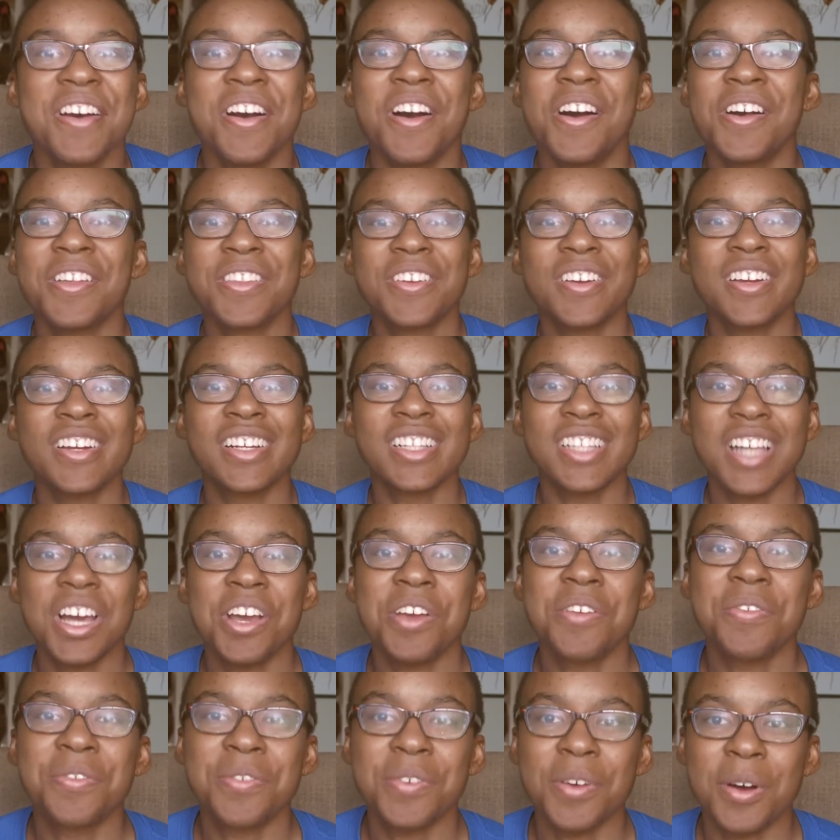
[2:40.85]
all through your
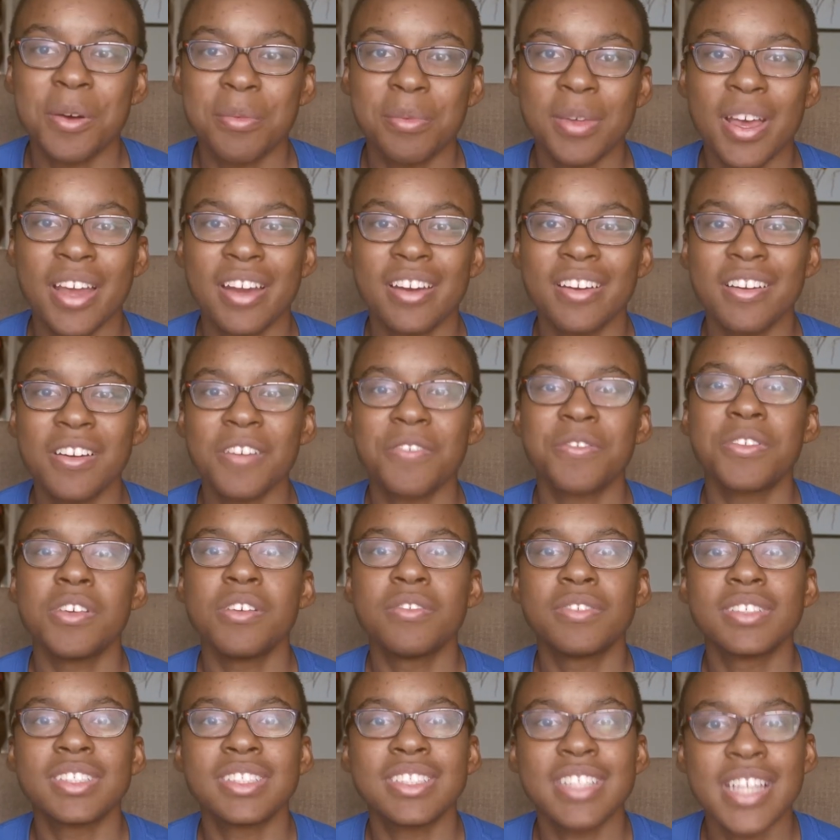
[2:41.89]
life on planet earth
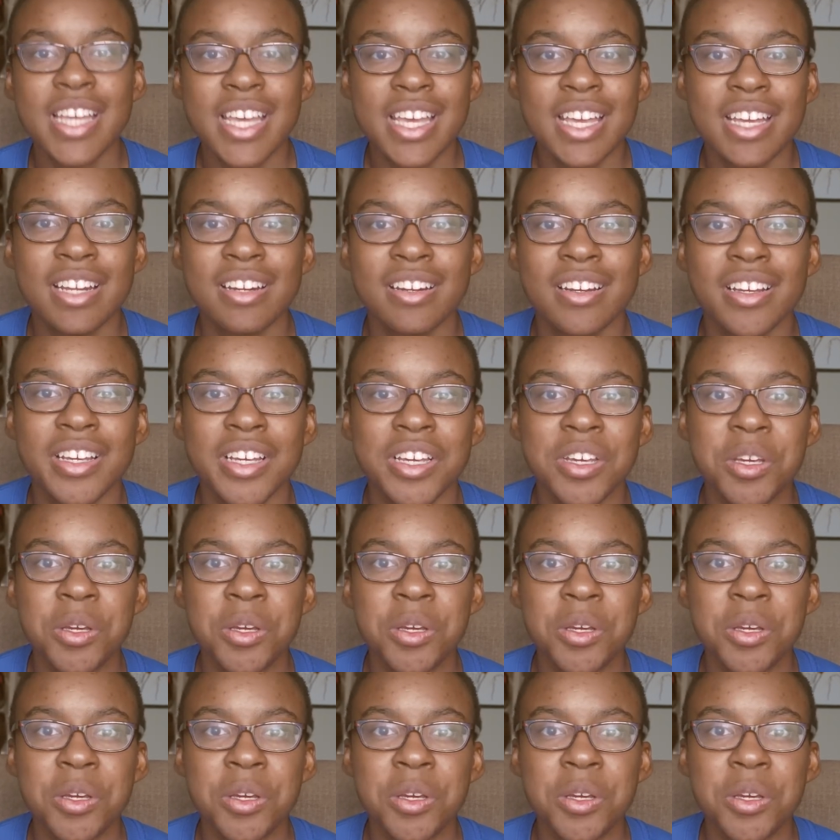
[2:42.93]
you've seen